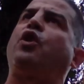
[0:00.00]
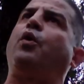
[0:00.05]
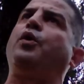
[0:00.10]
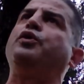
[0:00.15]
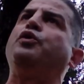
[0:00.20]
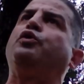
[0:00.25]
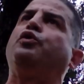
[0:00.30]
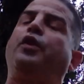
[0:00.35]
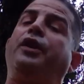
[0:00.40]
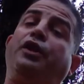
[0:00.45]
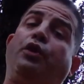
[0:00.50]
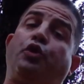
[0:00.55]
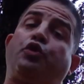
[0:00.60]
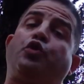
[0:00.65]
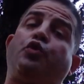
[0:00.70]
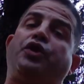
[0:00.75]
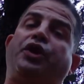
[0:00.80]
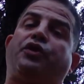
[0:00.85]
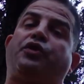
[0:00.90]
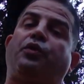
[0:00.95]
what you doing. He knows
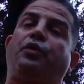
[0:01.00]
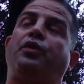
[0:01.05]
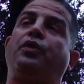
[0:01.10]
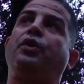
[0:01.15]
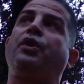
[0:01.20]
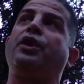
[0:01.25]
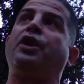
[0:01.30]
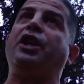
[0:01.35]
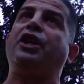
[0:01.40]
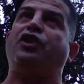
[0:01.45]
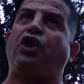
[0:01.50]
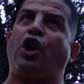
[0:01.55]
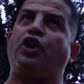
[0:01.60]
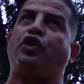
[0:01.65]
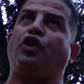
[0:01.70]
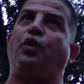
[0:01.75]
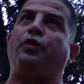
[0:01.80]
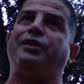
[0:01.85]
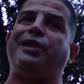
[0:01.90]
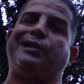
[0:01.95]
jujitsu. He said, I
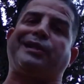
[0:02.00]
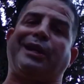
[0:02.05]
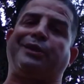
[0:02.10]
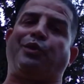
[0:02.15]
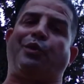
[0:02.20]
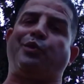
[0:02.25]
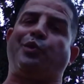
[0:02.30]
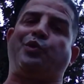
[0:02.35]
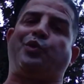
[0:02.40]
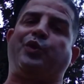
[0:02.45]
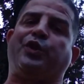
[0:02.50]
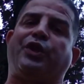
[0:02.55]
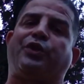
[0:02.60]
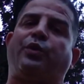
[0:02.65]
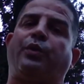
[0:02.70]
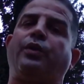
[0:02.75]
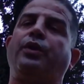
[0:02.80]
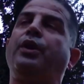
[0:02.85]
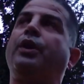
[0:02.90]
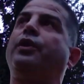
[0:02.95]
saw, these guys don't know
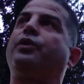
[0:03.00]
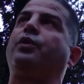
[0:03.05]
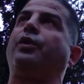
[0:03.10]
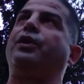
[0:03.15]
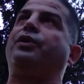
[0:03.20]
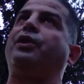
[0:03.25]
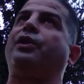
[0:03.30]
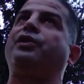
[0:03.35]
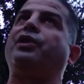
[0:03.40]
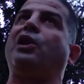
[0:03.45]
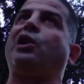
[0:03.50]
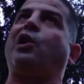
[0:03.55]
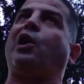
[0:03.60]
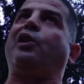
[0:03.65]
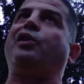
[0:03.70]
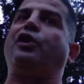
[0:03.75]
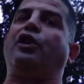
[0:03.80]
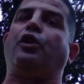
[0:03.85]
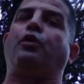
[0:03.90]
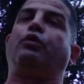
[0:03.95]
jujitsu. So he says, you know,